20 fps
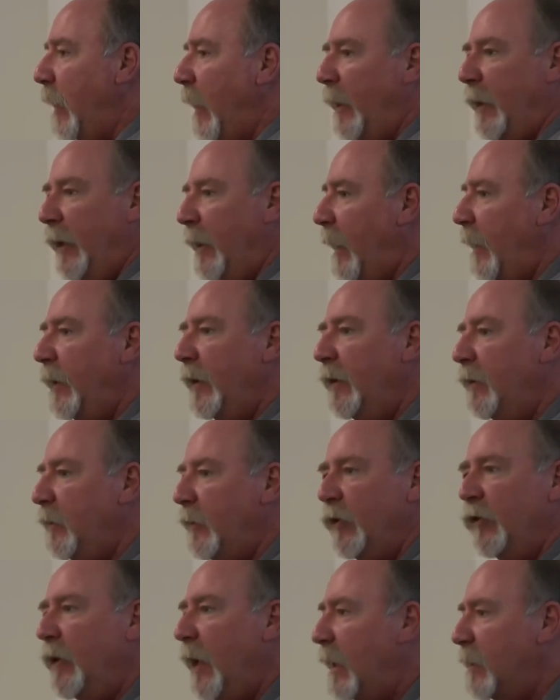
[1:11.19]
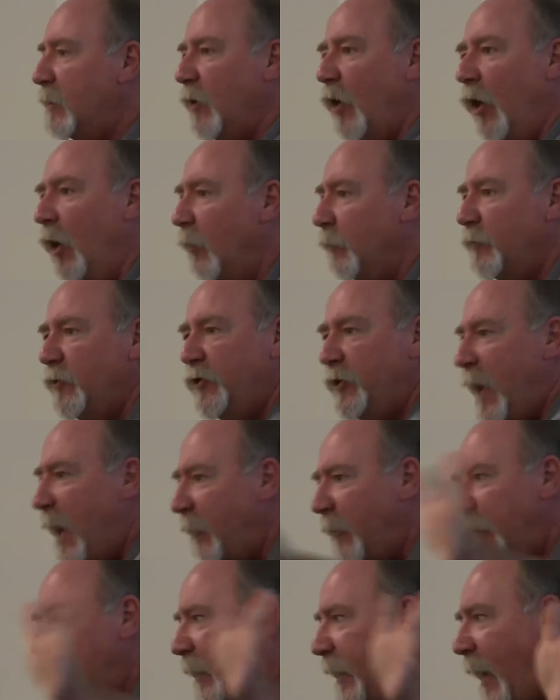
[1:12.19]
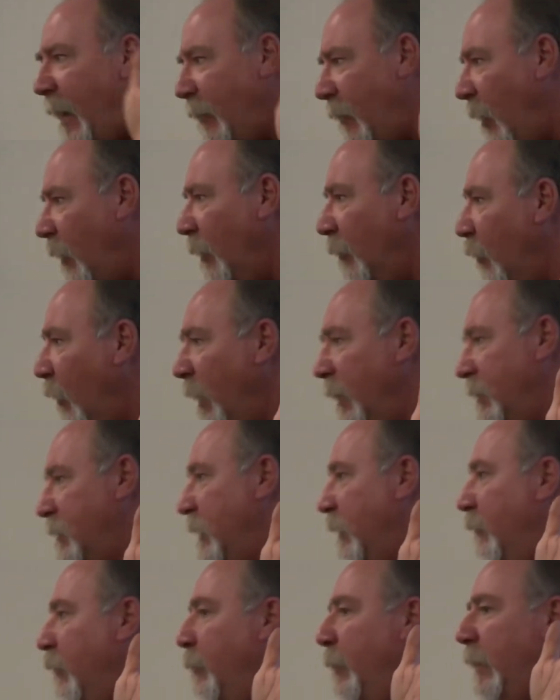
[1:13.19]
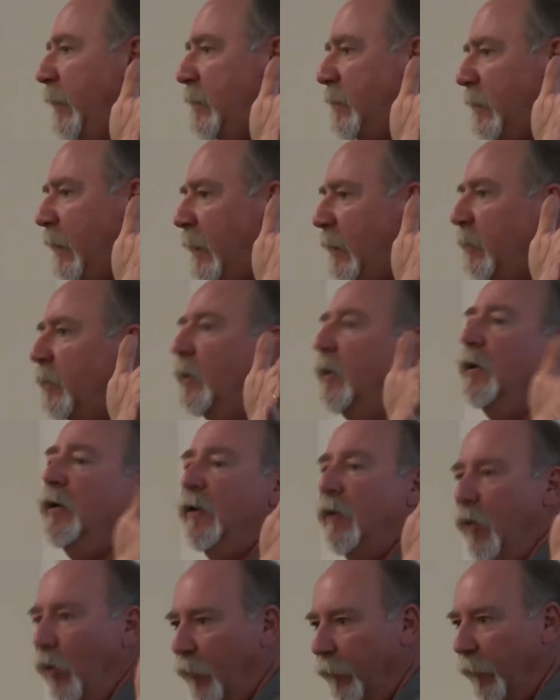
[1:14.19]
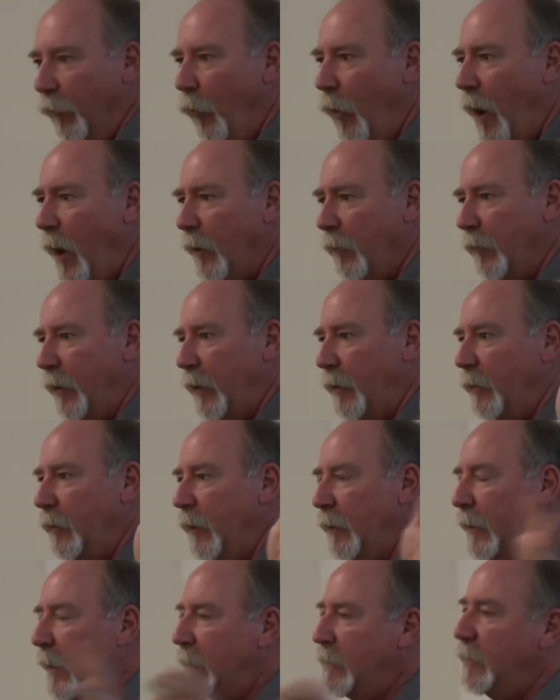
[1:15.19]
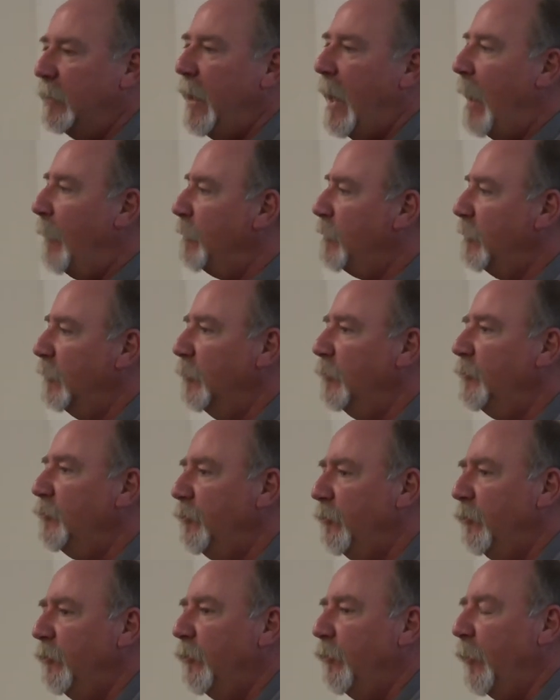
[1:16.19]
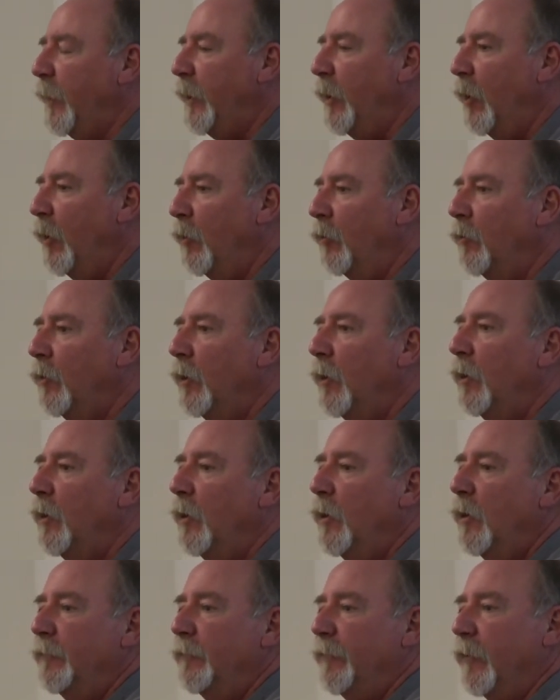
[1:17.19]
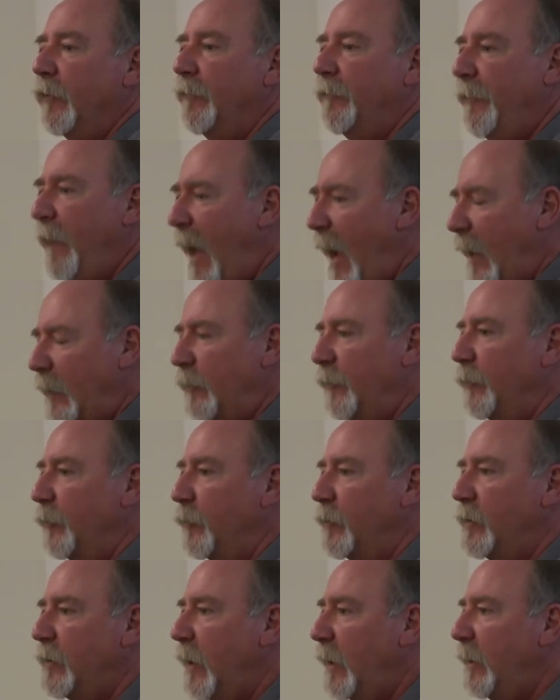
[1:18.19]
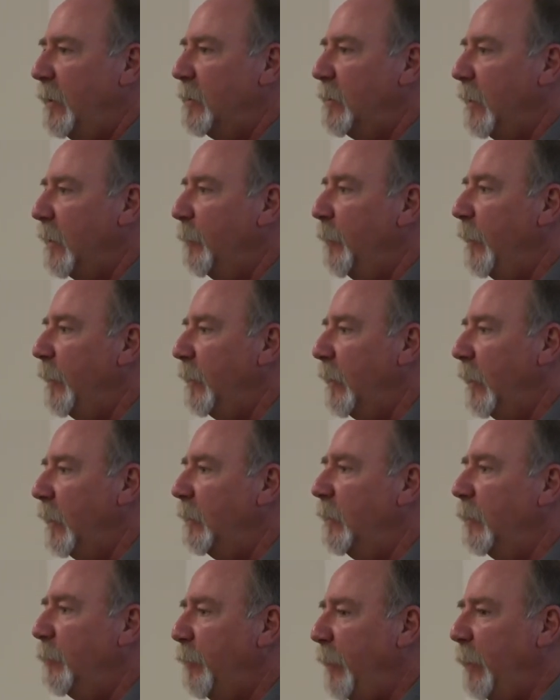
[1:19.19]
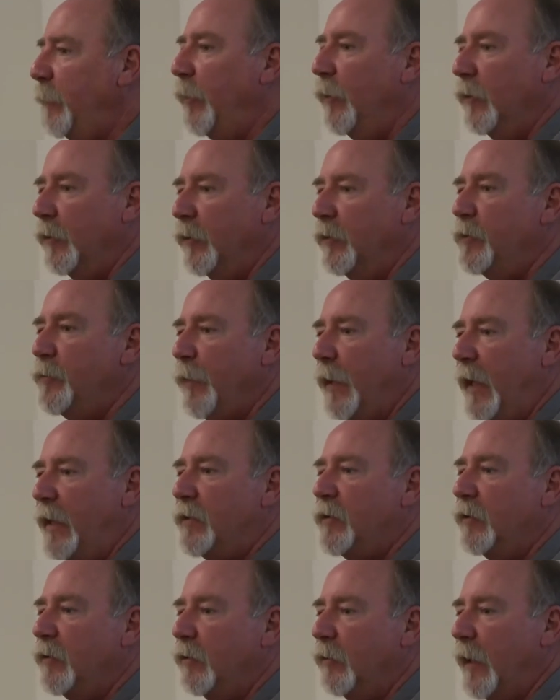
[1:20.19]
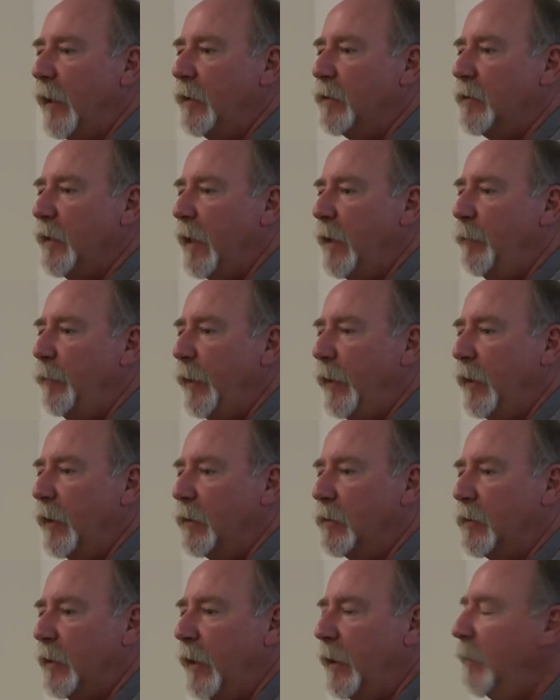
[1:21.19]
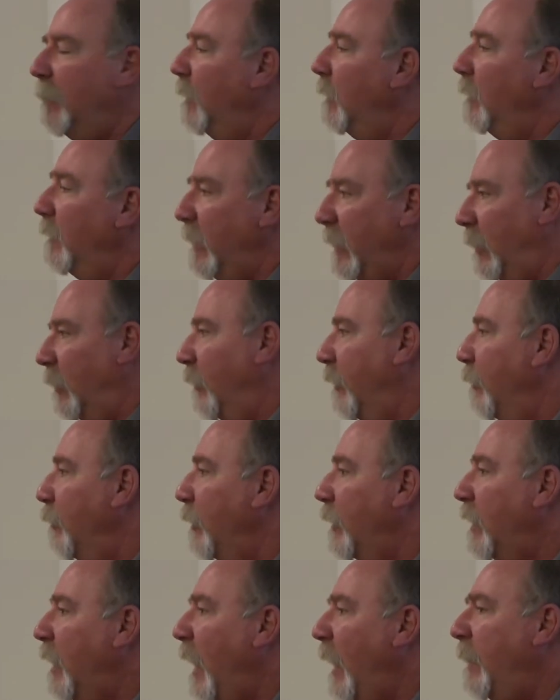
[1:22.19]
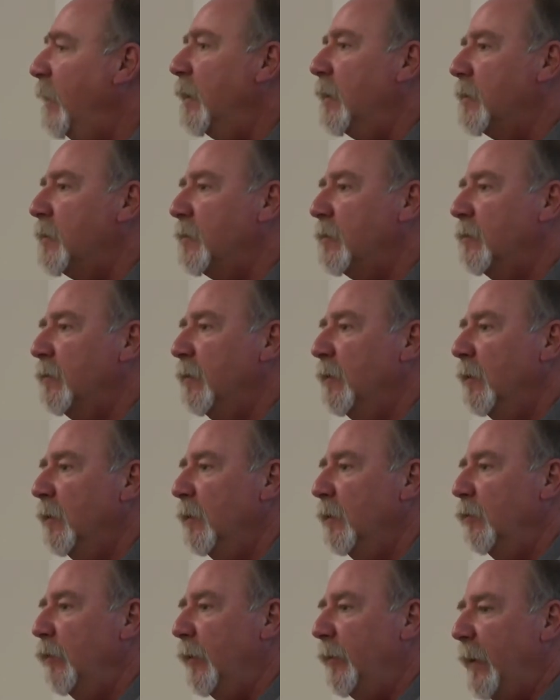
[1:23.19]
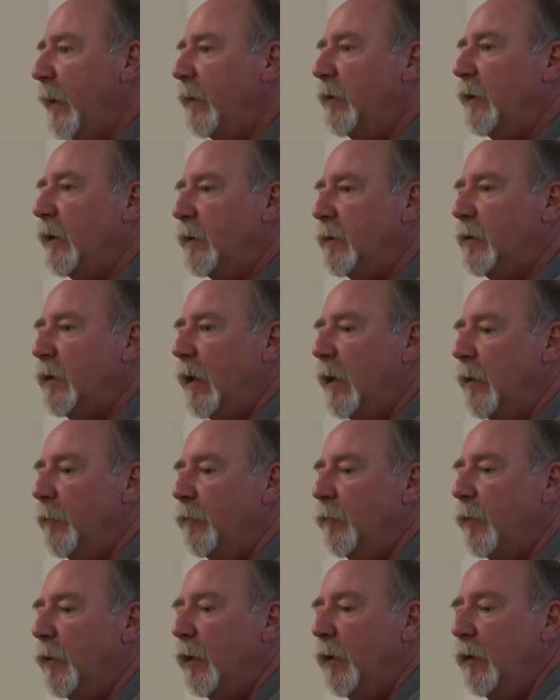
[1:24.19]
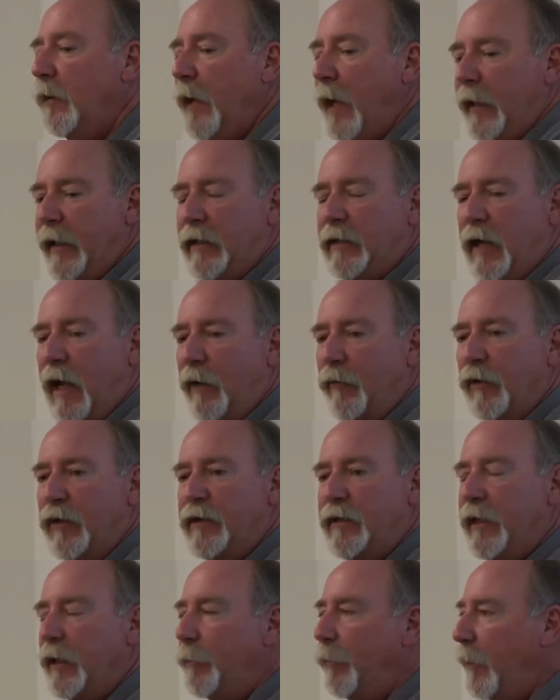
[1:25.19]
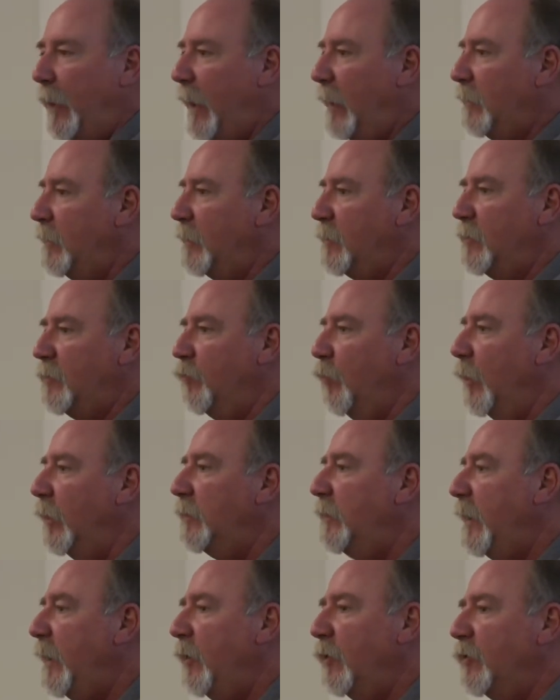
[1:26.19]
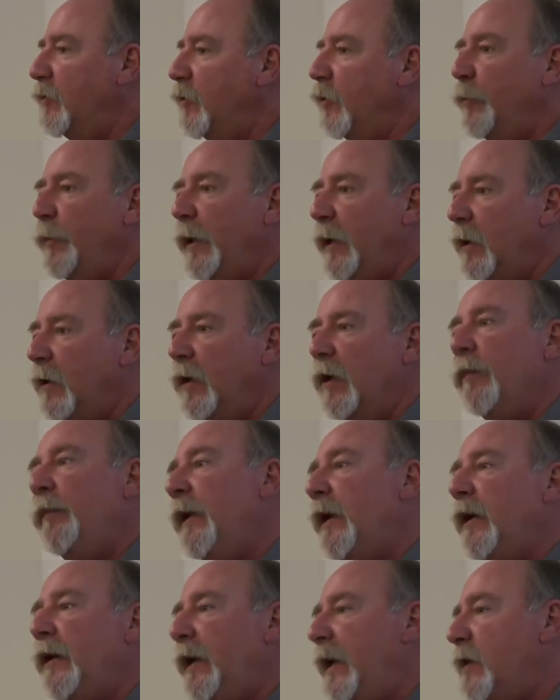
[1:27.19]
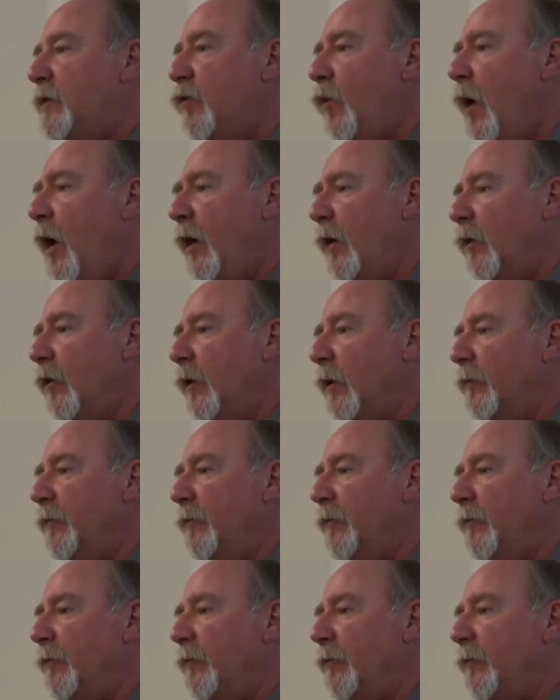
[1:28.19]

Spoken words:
And I didn't, you guys all shouted it out all at once. Everybody said overwatering, and that's an absolute truth. We know for a fact through studies that have been done that people lose plants in their landscape because they kill them with kindness. We think that anytime we see a plant that's wilting or drooping a little bit, it needs water.